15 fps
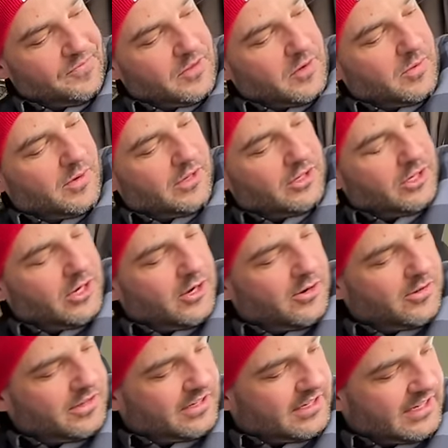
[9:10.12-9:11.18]
will know
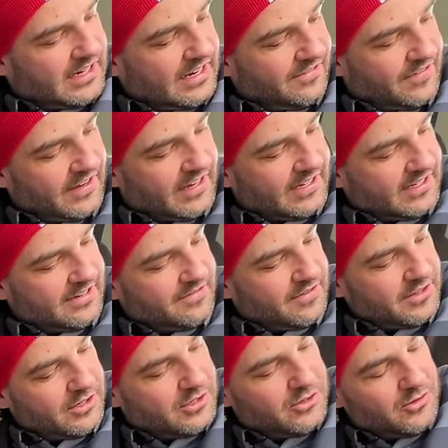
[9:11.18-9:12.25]
the significance of
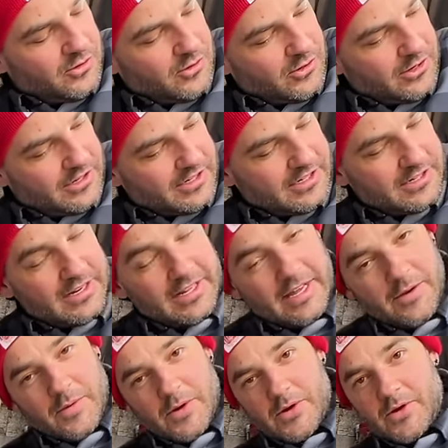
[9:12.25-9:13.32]
these drawers. And they
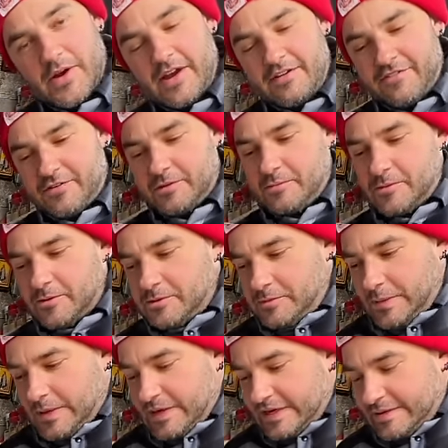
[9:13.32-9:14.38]
were great for the most
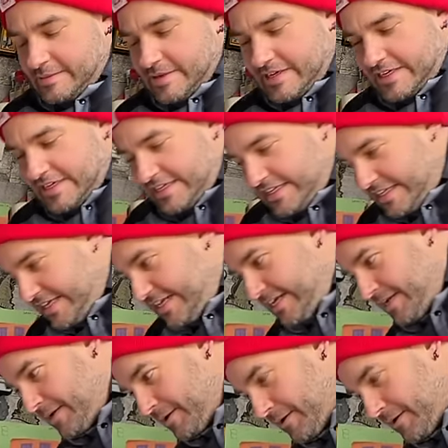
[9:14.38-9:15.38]
part, I'm not gonna lie.